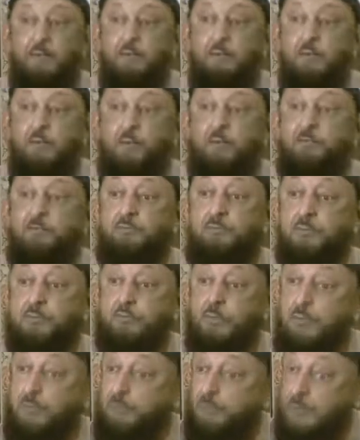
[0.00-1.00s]
And his
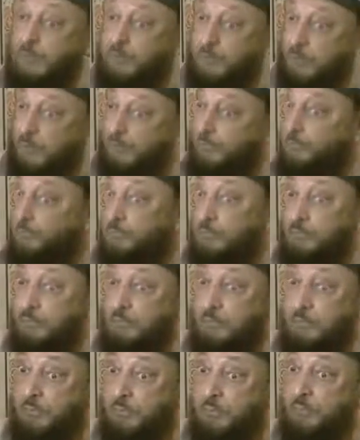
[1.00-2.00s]
books for children
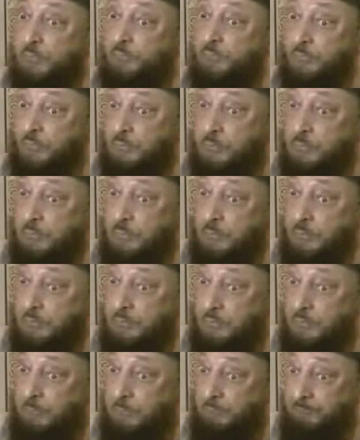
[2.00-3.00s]
also in
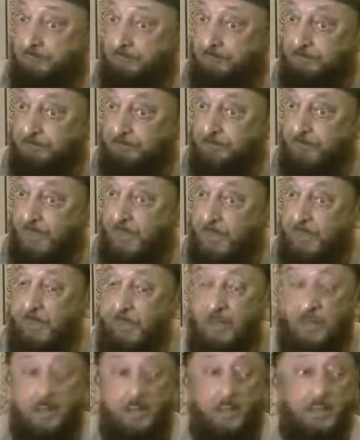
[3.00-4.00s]
schools,
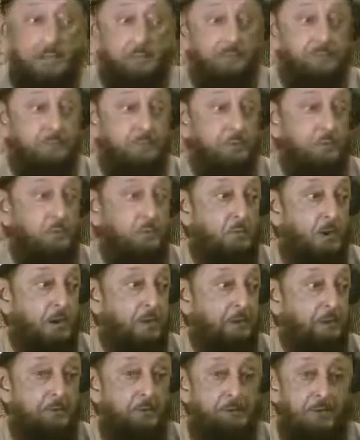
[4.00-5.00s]
as
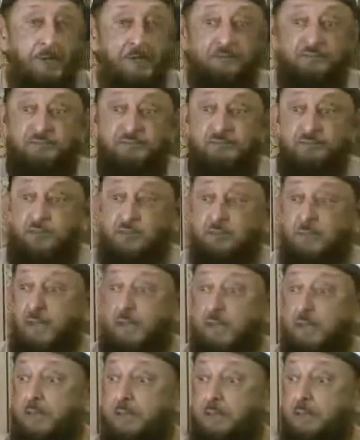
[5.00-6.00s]
though one
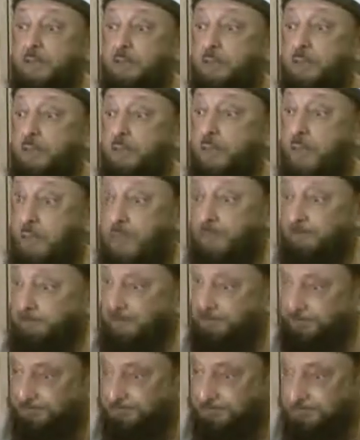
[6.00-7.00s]
mastermind is at
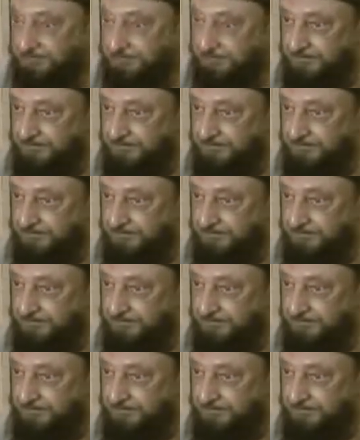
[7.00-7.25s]
work